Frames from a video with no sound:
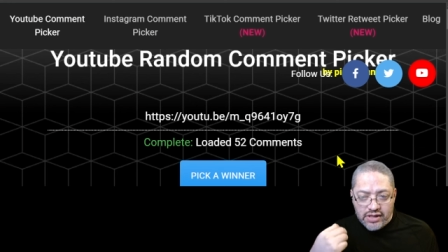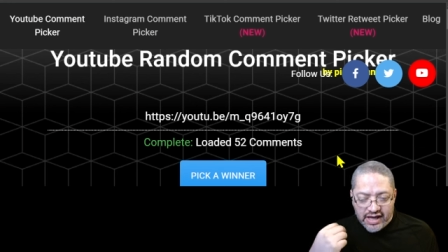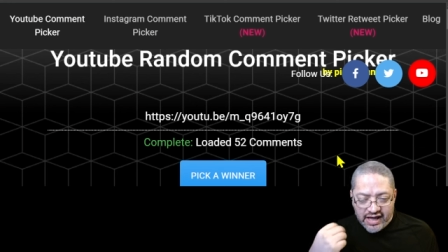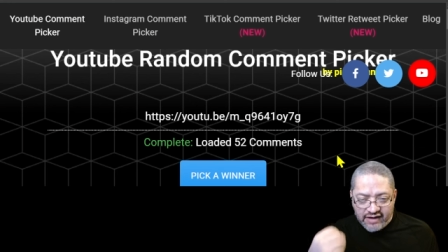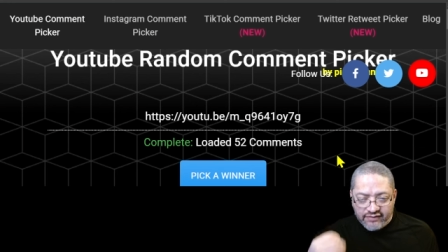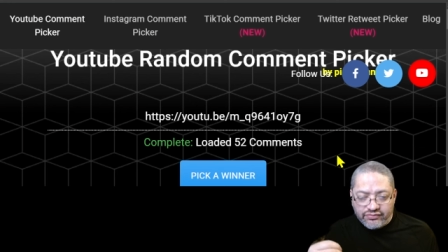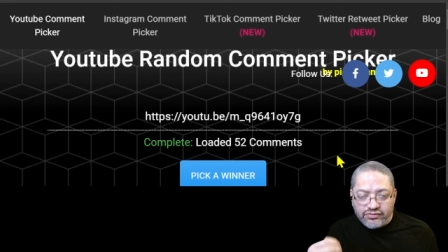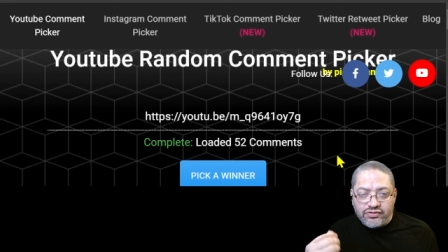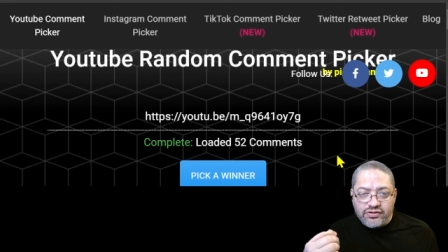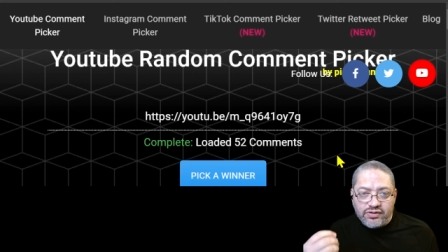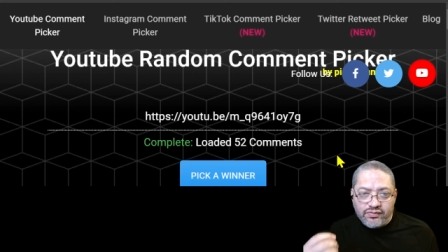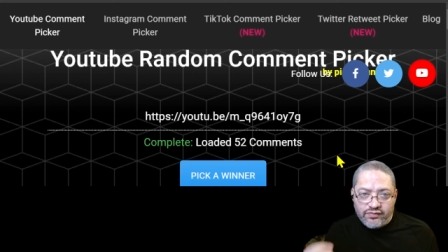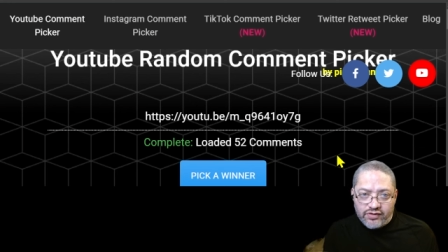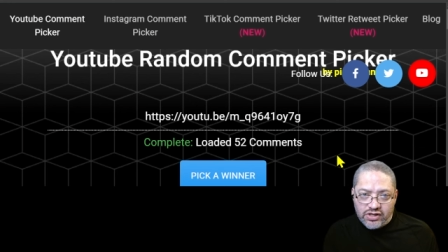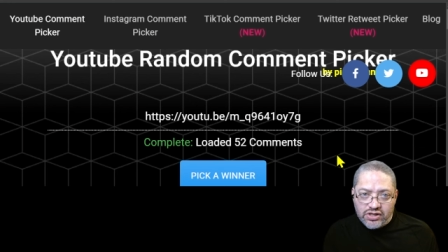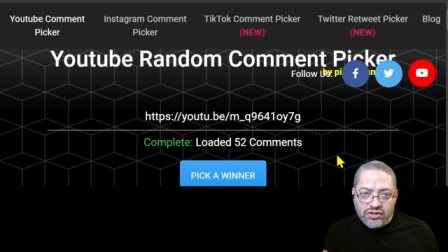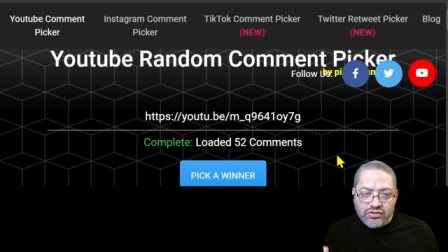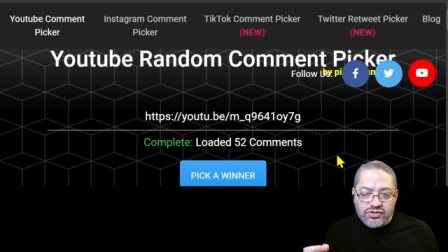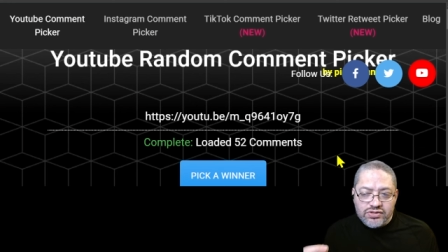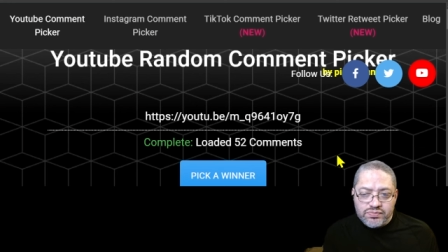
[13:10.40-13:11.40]
after the
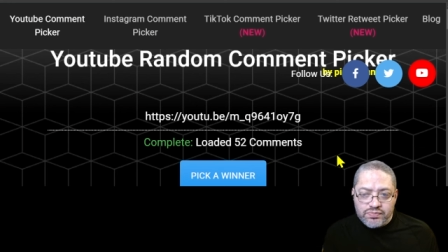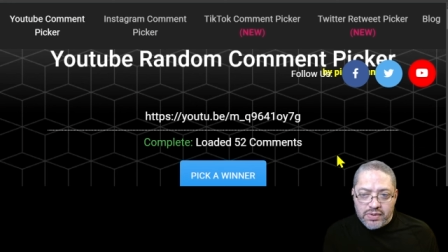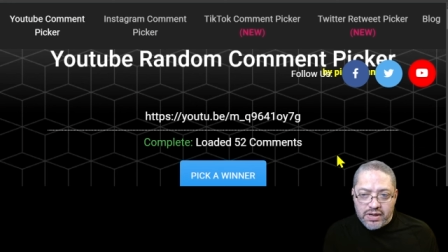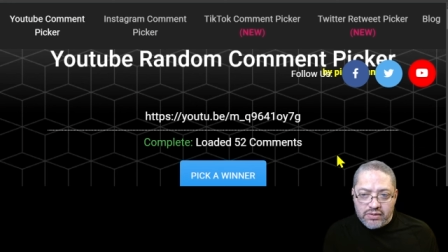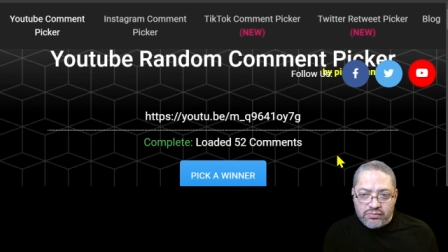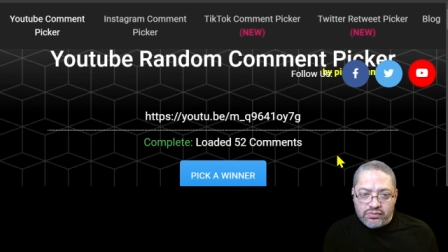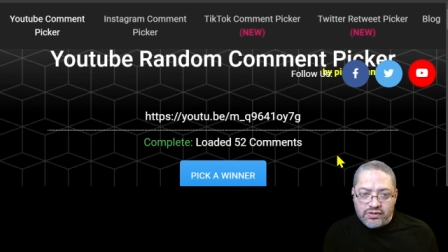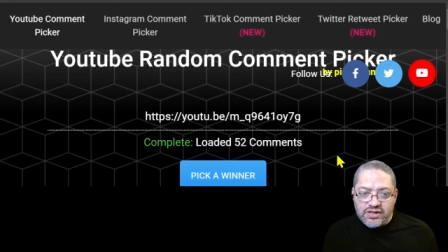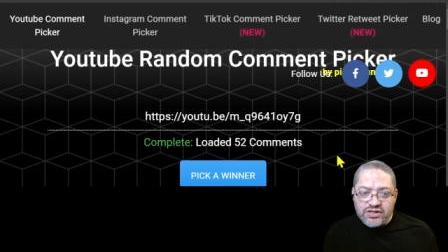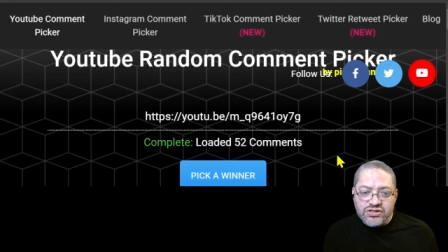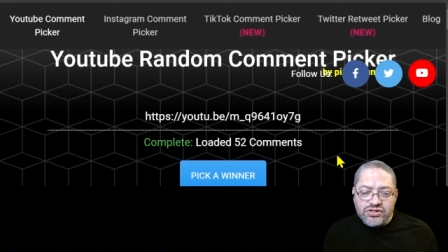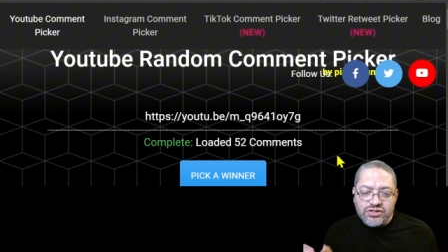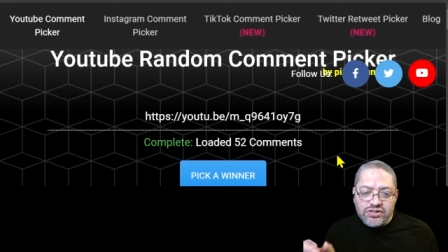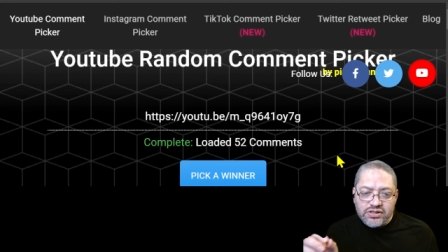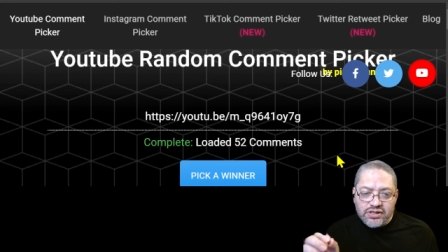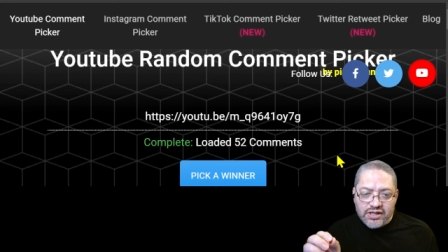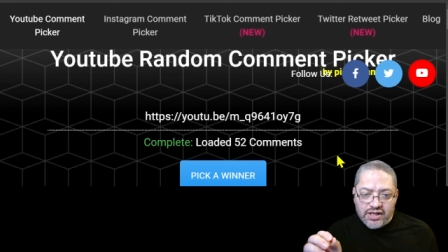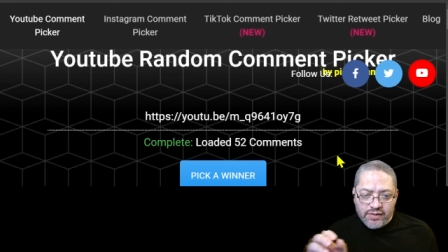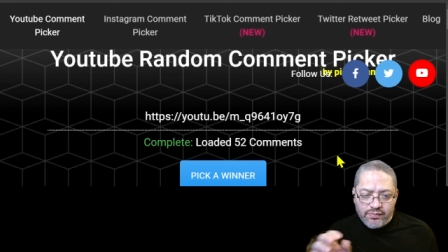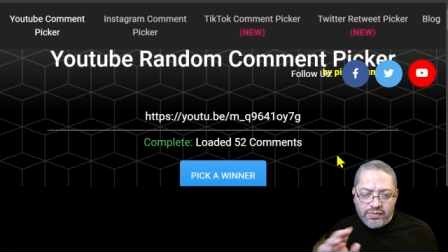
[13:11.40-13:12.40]
video is
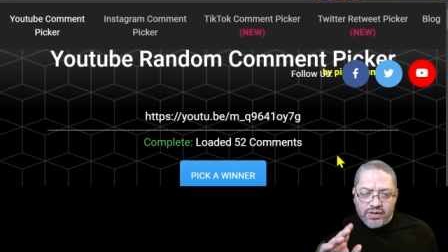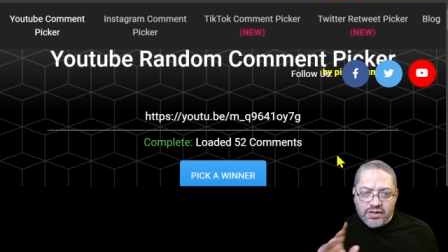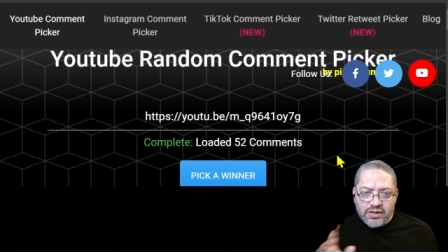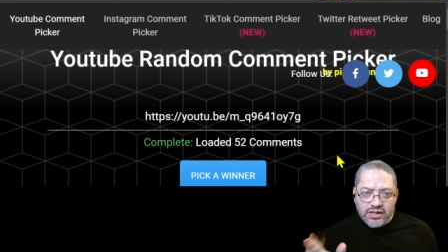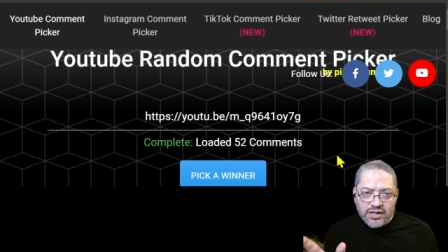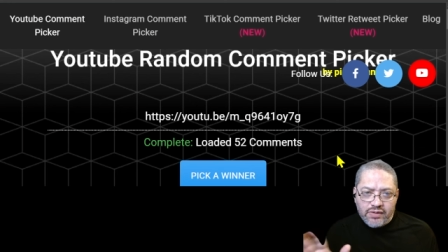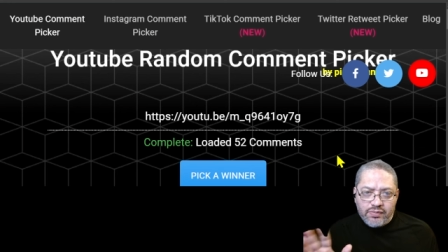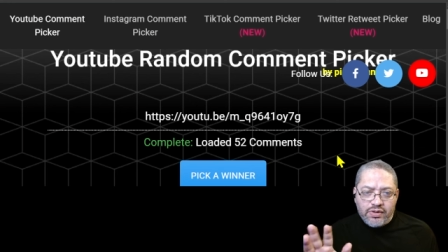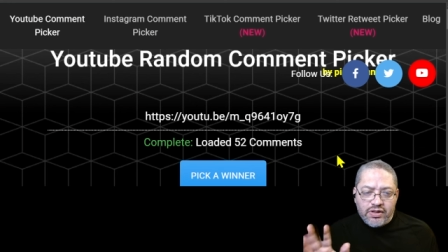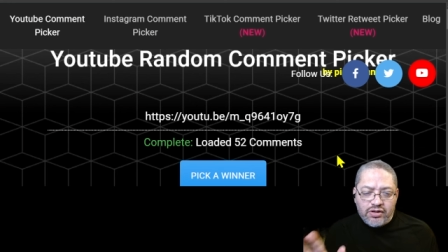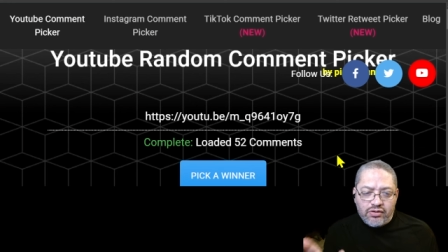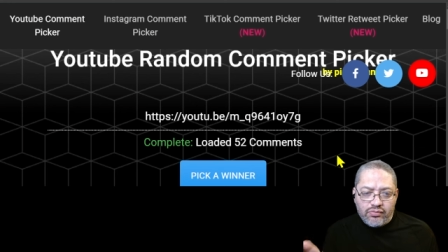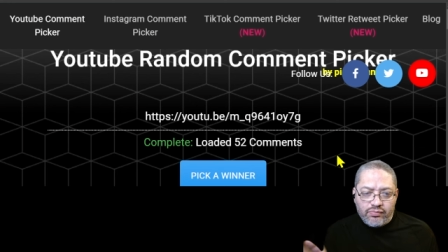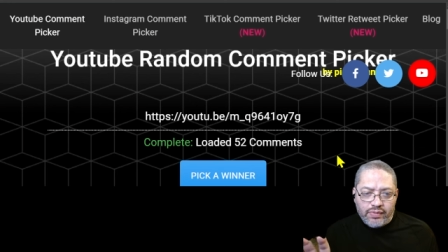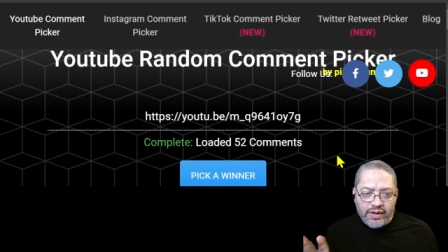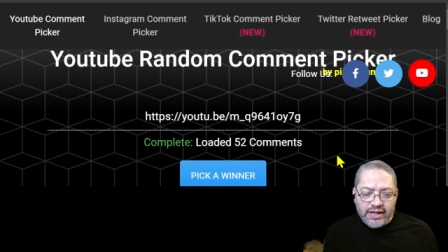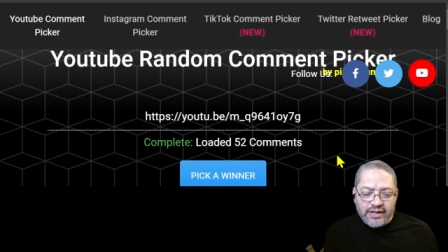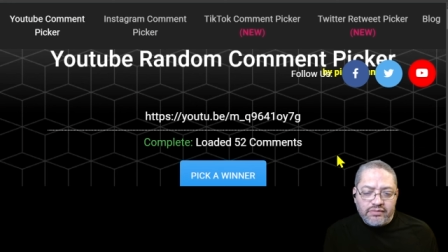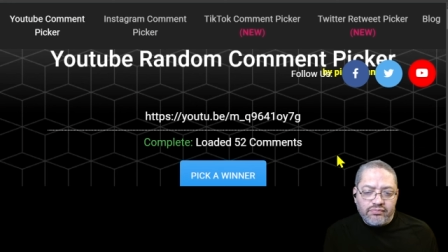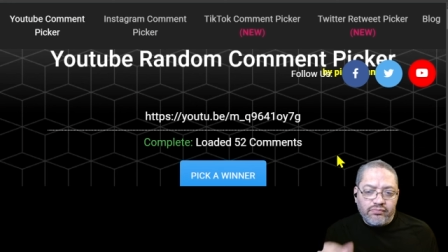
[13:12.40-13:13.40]
published, give me, give me a little
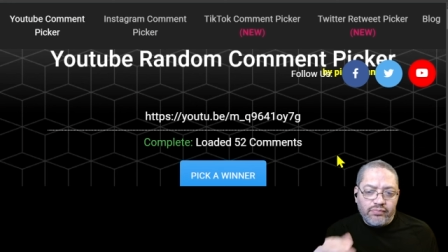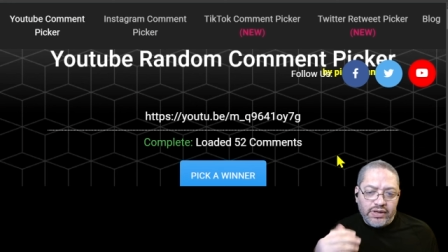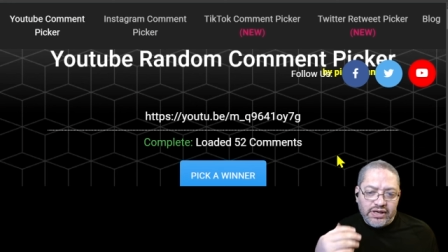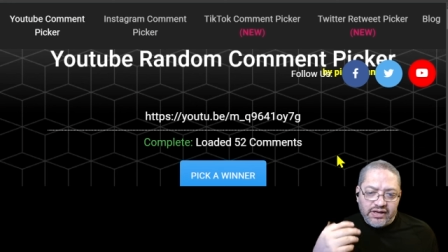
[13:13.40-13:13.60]
bit,